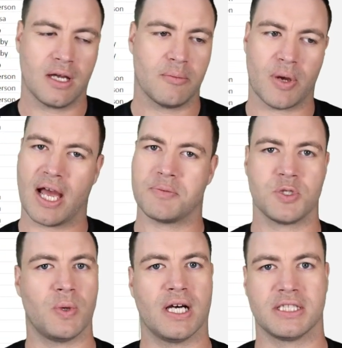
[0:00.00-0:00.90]
perhaps you
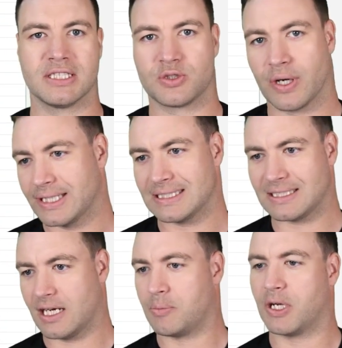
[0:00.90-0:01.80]
are just trying to
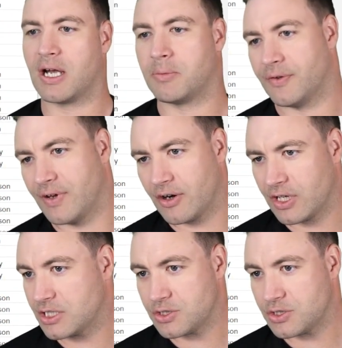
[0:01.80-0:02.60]
set up a couple of areas.